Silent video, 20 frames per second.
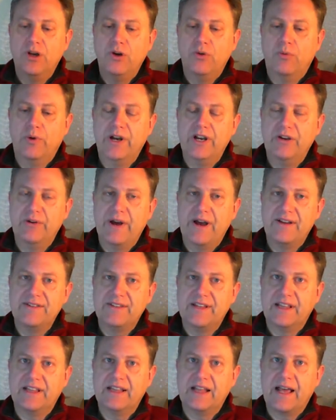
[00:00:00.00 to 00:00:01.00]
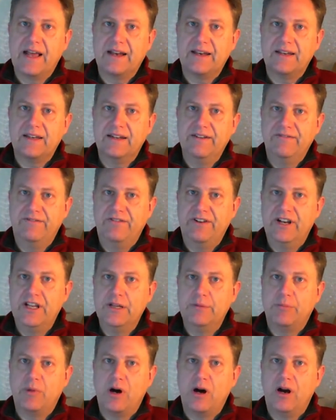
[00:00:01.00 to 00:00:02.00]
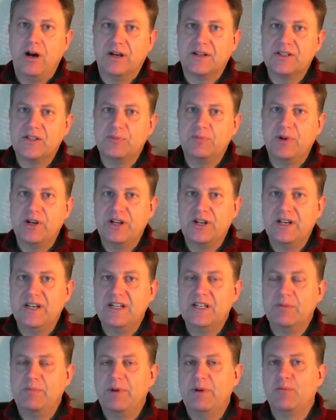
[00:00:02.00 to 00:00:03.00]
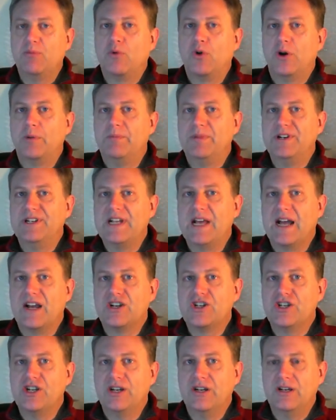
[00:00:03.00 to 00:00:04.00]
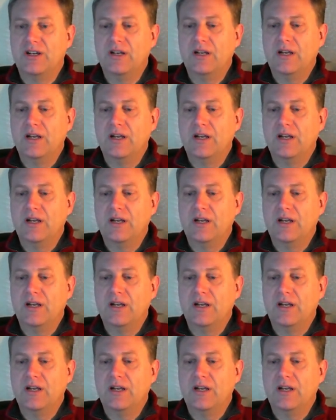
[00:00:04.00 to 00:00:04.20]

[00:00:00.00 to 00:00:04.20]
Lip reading: When you have something that can fit in the box but can use a bit more protection,